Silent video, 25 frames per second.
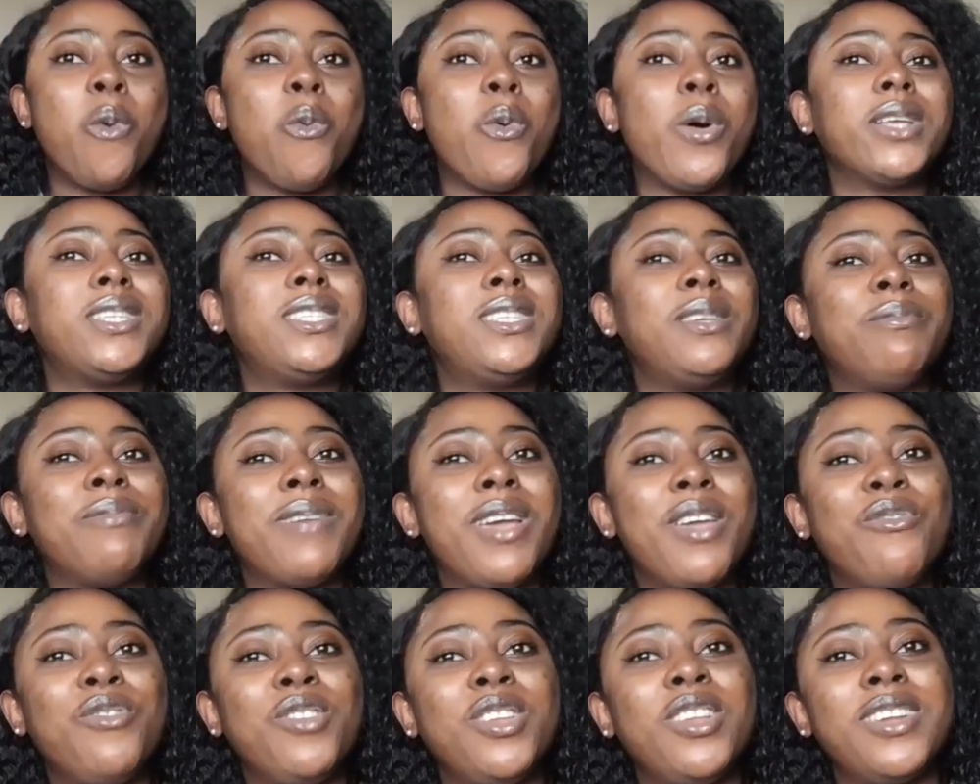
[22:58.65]
watching
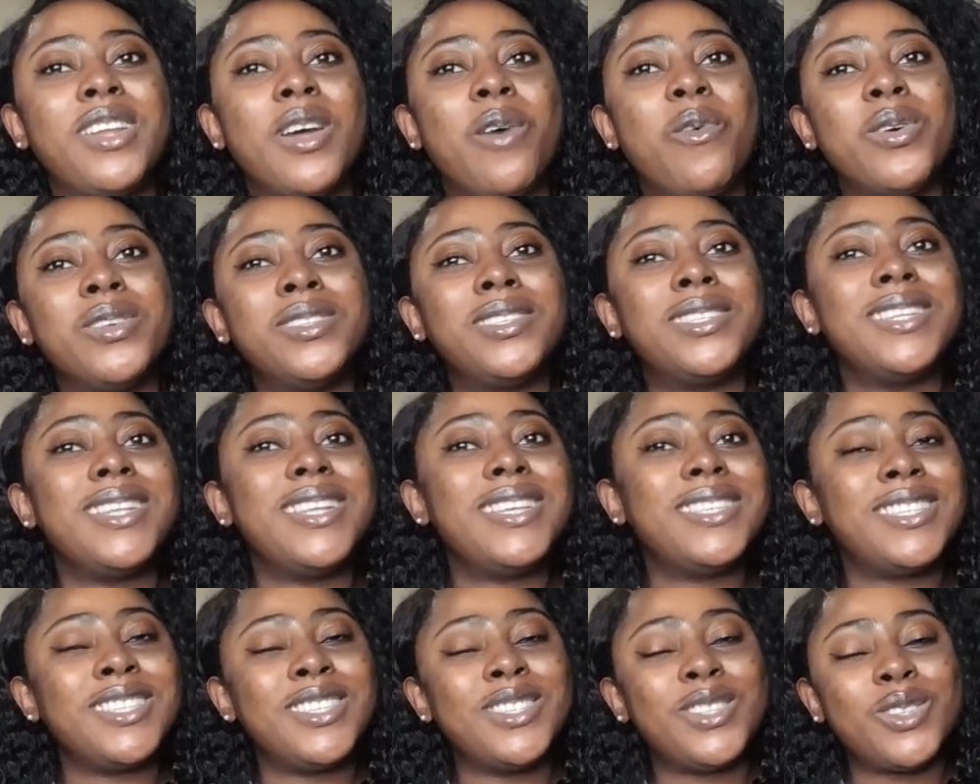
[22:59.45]
my video that want to
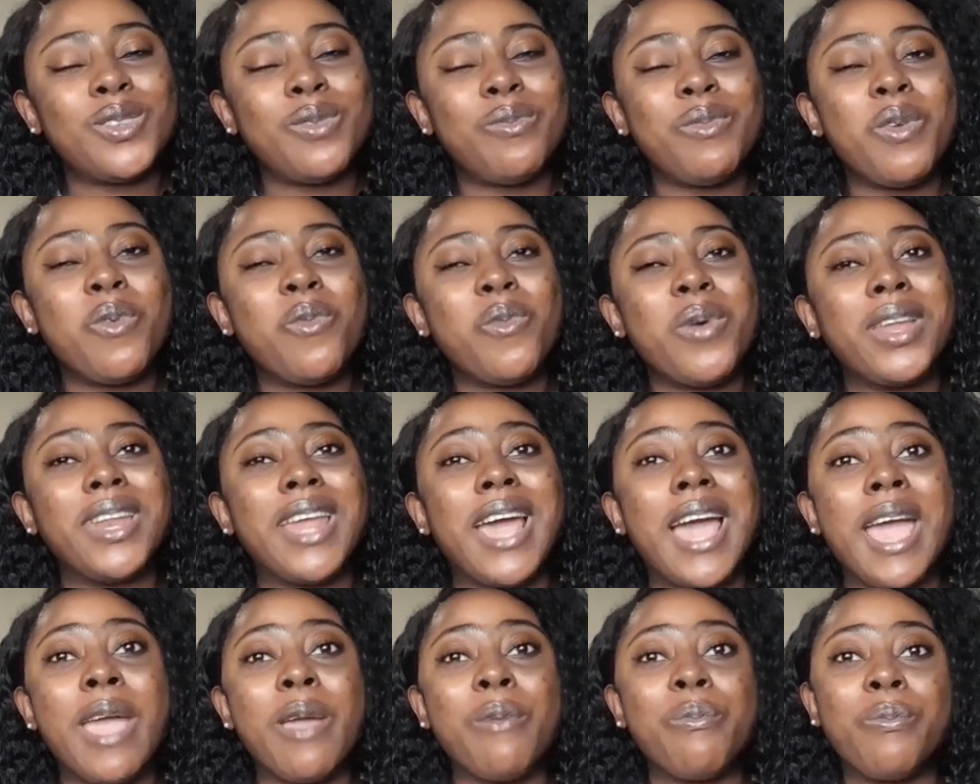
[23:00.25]
listen to me
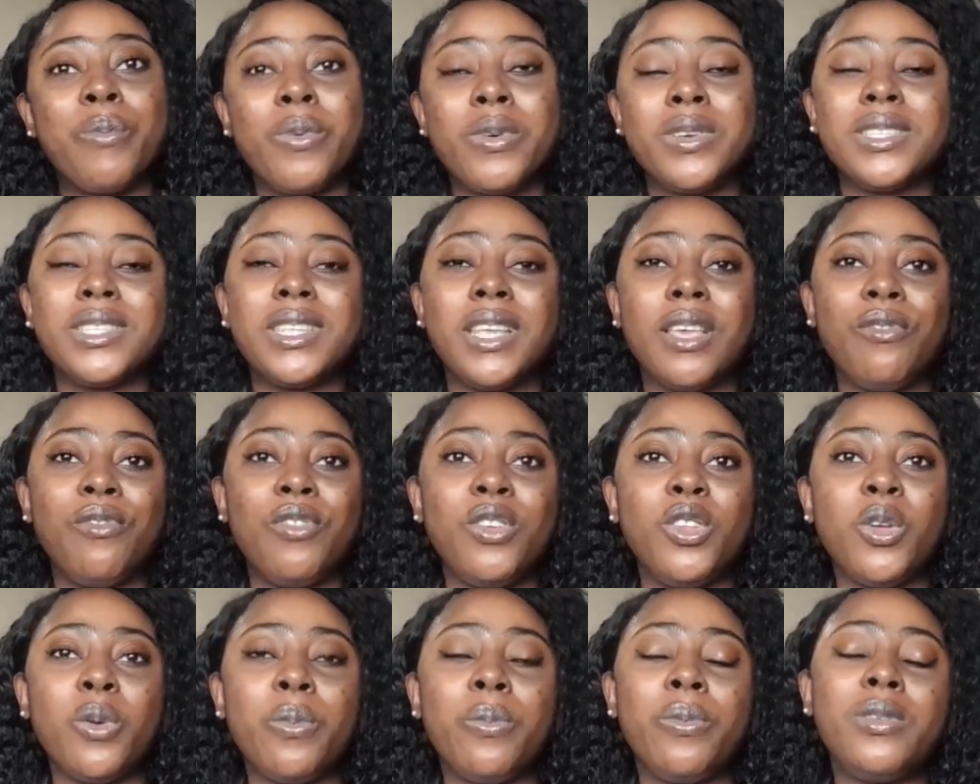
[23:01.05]
when I post a
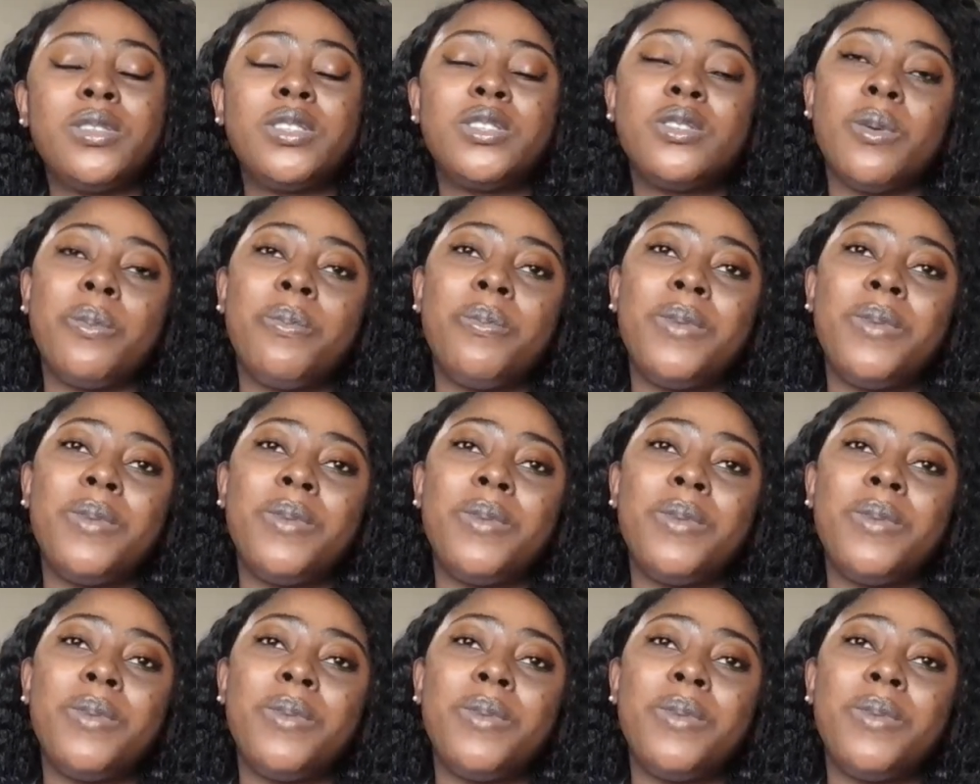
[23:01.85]
video. So